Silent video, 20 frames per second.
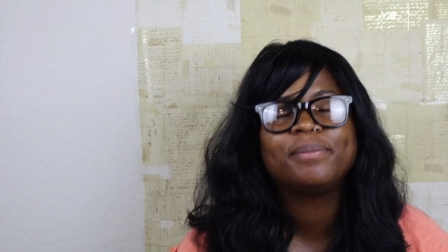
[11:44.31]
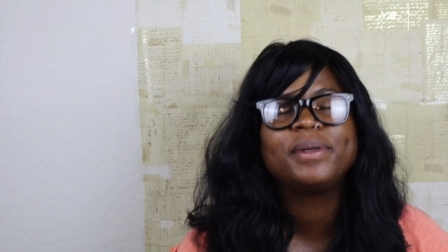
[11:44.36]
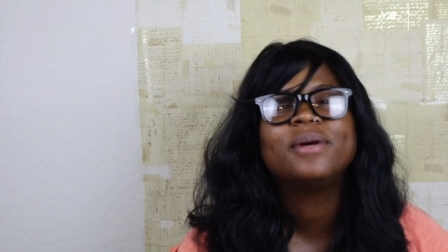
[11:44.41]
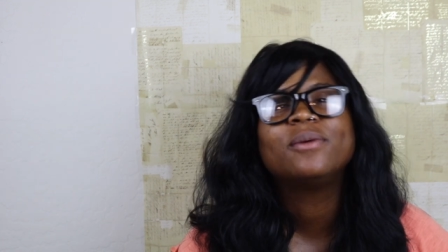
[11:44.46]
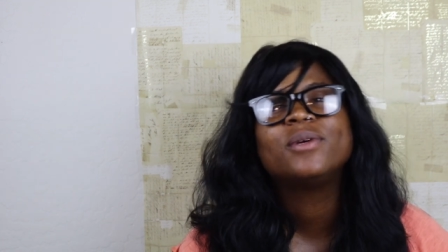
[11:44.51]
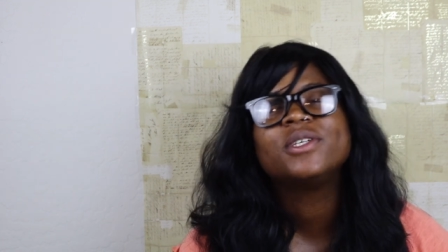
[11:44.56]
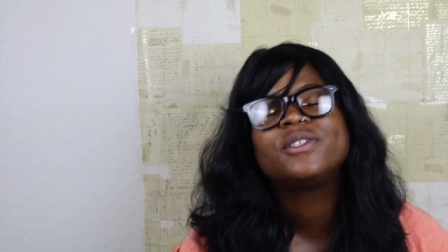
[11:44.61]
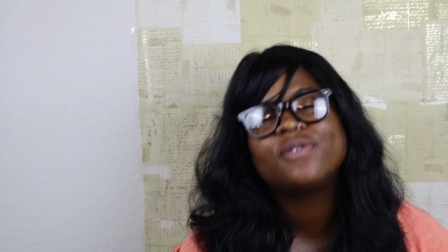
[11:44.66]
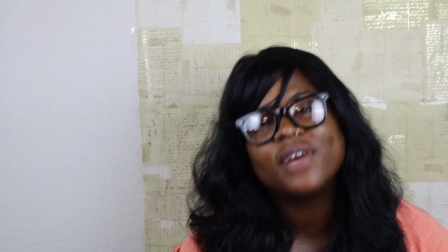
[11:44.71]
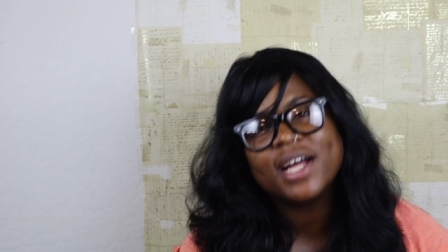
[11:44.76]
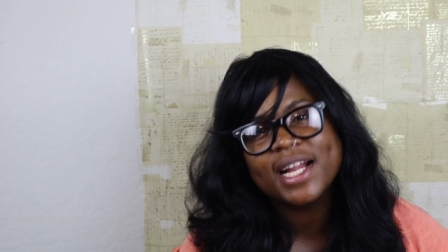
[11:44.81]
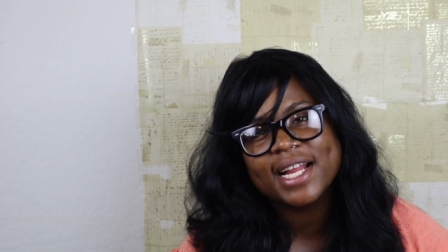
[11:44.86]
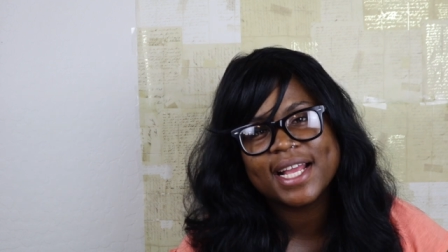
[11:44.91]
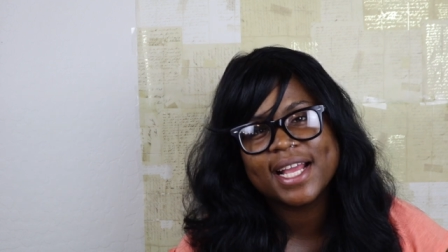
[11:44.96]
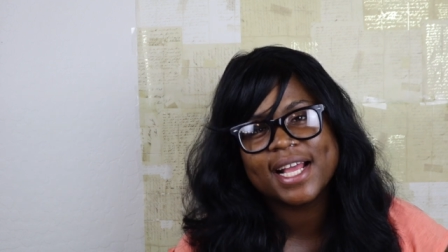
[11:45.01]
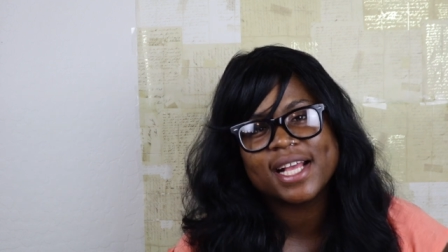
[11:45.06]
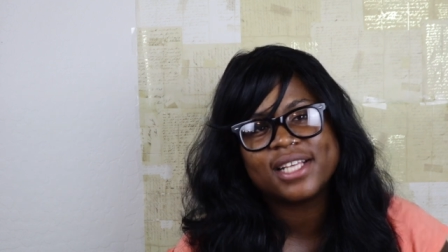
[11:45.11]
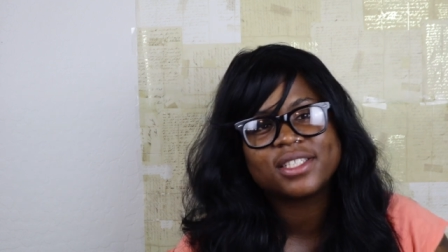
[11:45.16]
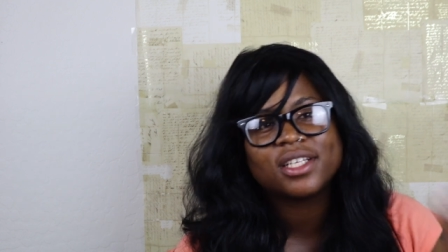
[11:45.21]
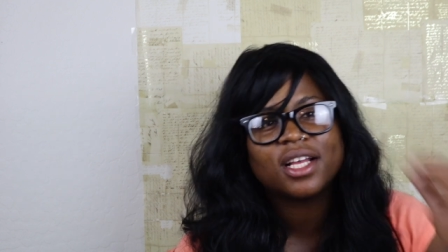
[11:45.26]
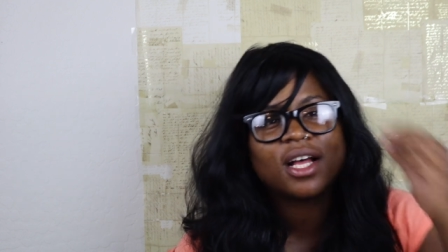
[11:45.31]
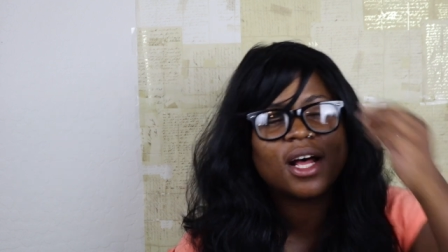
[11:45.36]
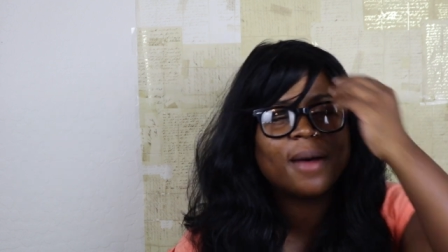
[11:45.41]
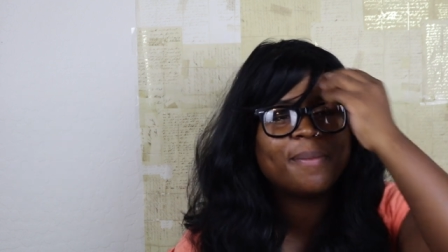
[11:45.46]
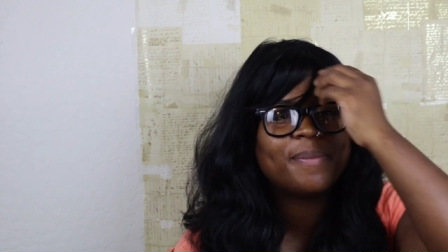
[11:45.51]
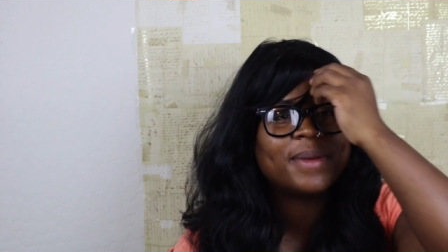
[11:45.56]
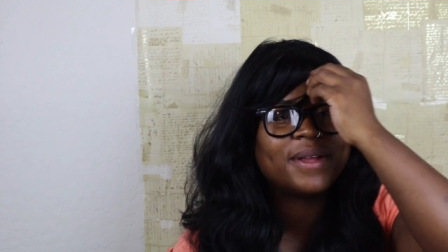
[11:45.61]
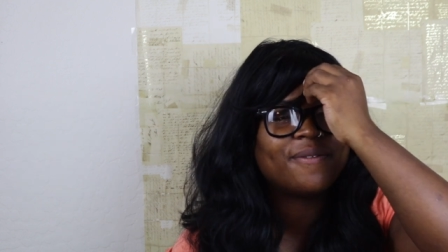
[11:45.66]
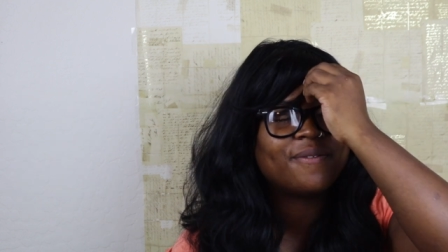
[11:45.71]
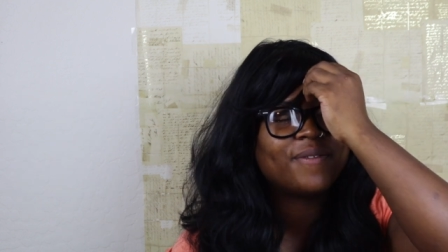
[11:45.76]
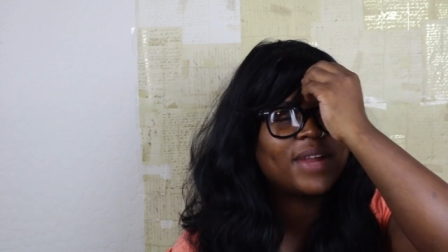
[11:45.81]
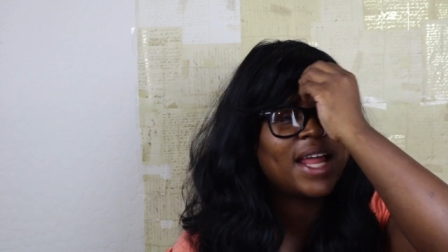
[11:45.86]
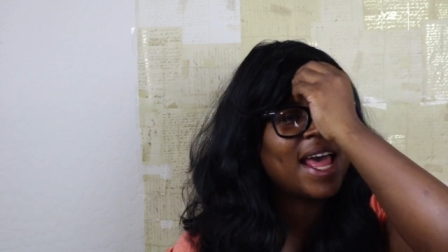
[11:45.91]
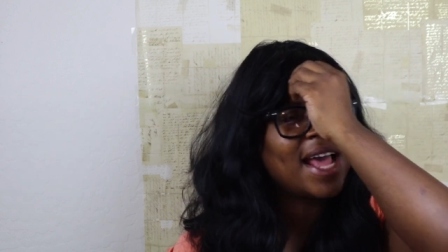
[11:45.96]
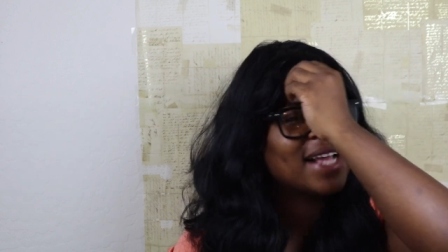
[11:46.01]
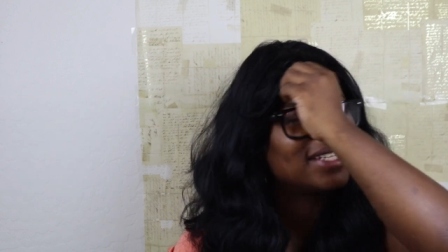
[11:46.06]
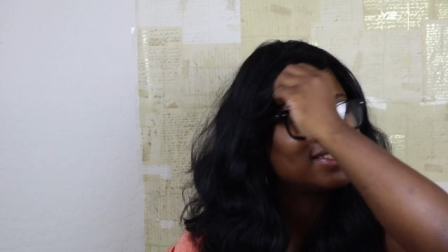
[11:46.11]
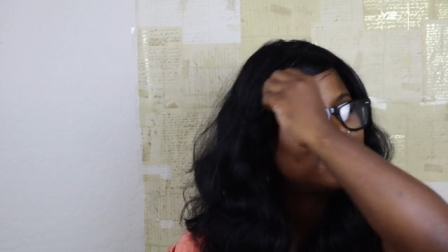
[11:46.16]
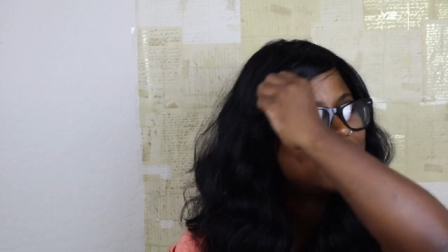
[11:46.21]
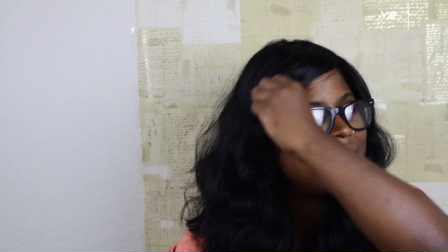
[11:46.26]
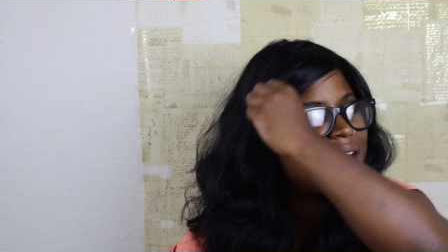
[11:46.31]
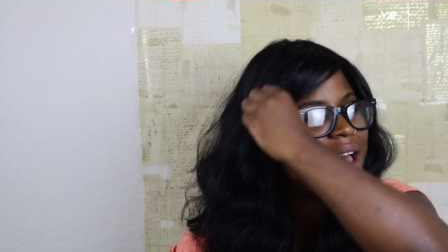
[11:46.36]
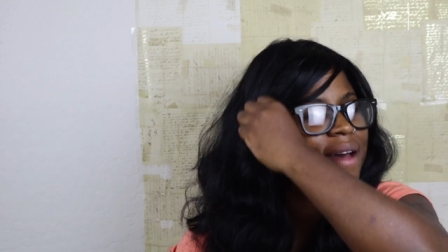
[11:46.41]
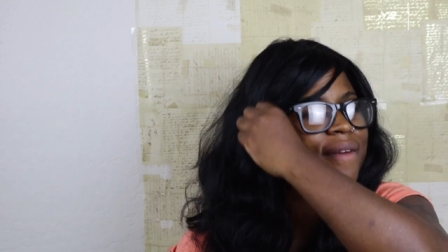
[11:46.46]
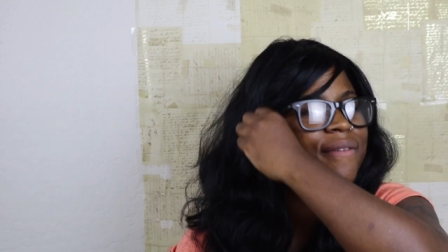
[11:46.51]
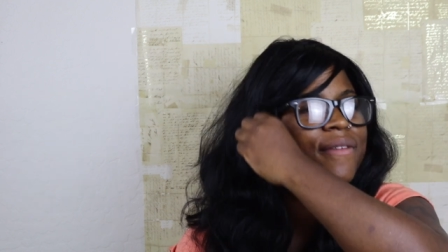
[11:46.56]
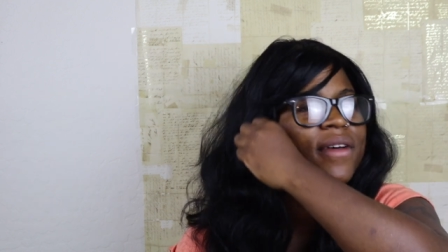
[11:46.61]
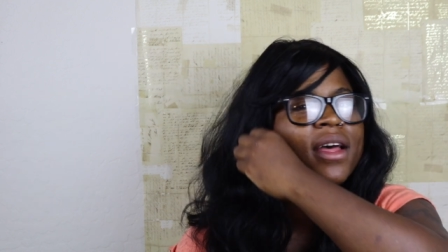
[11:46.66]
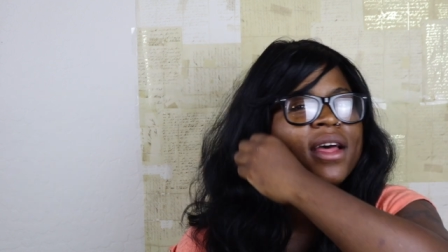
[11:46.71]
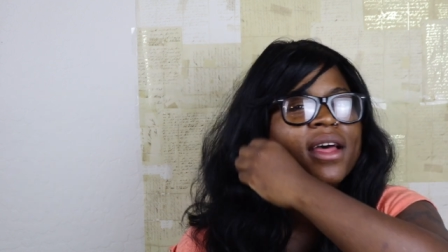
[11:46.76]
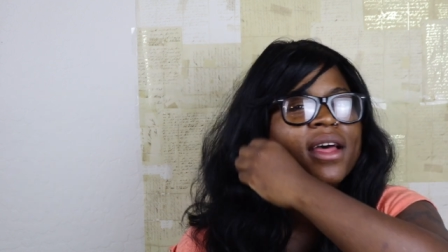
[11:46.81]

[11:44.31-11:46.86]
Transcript: But what's funny is up in Flagstaff,